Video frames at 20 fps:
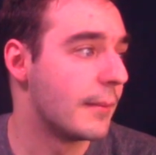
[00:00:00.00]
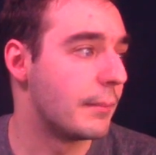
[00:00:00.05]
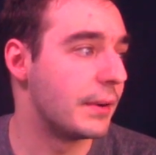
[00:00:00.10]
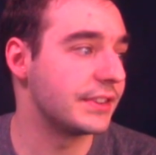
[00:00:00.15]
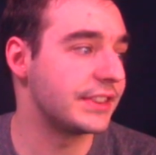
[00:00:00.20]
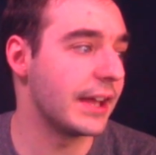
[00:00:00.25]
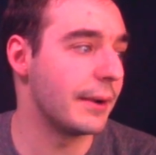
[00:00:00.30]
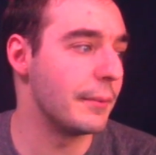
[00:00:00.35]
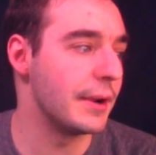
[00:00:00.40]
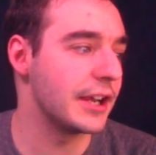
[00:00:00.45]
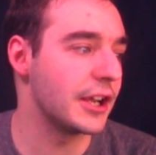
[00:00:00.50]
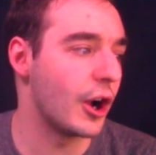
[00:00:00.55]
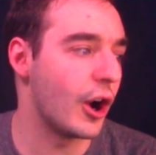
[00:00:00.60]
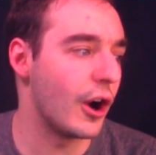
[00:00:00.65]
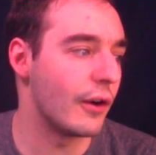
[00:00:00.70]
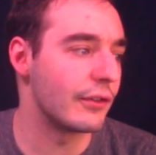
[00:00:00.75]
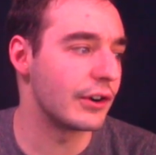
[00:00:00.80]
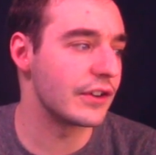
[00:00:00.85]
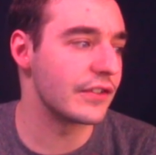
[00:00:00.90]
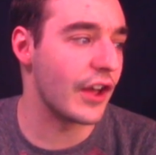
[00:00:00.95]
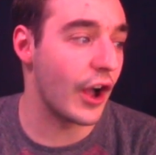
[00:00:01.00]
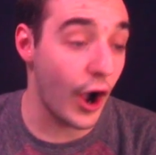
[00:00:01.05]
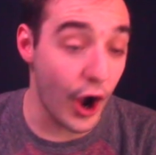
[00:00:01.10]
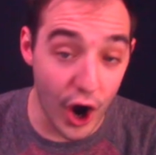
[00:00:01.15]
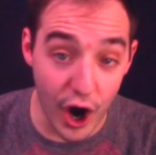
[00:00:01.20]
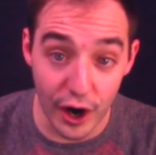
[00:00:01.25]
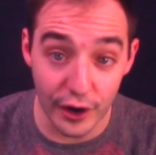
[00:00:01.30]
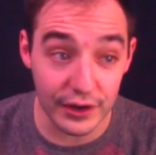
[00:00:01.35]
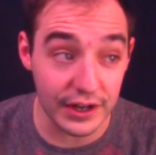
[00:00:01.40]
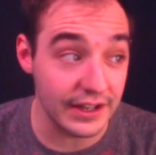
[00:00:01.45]
But then we go over to the
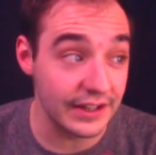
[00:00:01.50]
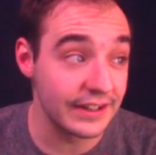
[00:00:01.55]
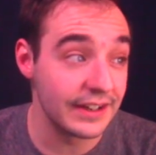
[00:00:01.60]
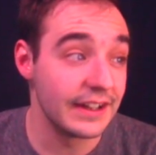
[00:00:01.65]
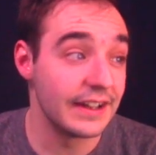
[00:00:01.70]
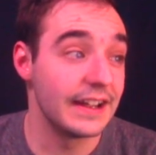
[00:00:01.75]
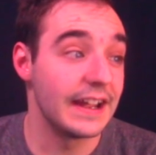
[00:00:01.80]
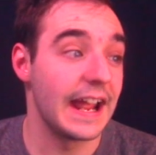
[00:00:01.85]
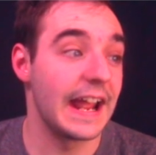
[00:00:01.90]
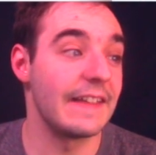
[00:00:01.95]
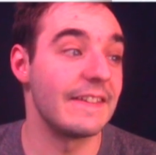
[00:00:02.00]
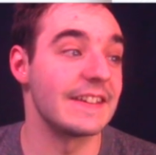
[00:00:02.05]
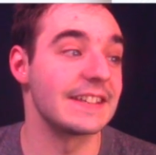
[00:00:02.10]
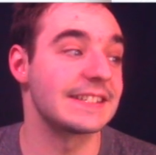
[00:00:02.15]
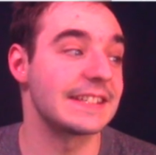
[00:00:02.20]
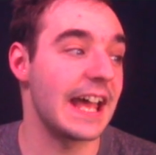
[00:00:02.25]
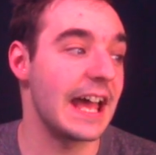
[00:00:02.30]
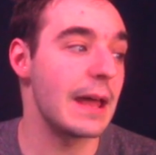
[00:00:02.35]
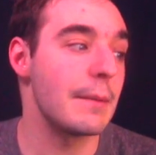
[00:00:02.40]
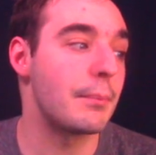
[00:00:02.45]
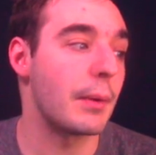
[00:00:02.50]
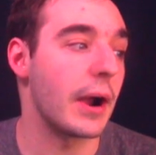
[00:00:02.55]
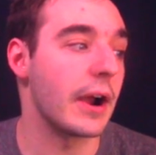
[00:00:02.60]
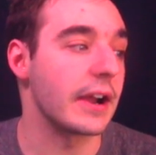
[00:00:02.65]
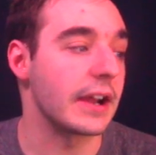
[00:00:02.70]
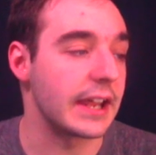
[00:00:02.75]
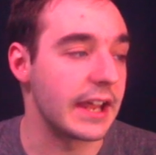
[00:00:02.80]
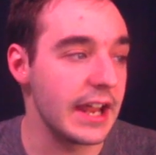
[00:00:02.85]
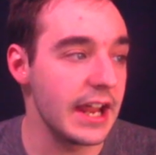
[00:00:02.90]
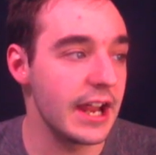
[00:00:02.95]
Harden, and the sad
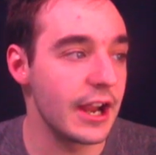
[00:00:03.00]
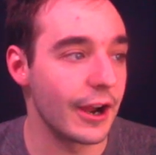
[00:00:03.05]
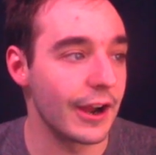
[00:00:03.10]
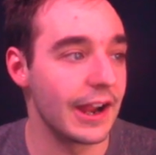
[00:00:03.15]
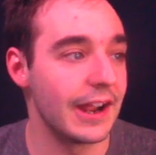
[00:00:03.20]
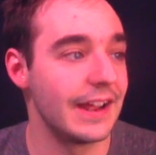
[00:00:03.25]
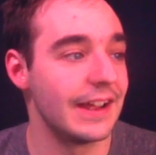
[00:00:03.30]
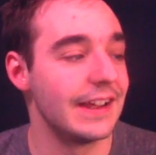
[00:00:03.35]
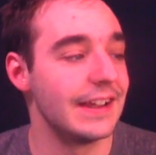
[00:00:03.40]
part here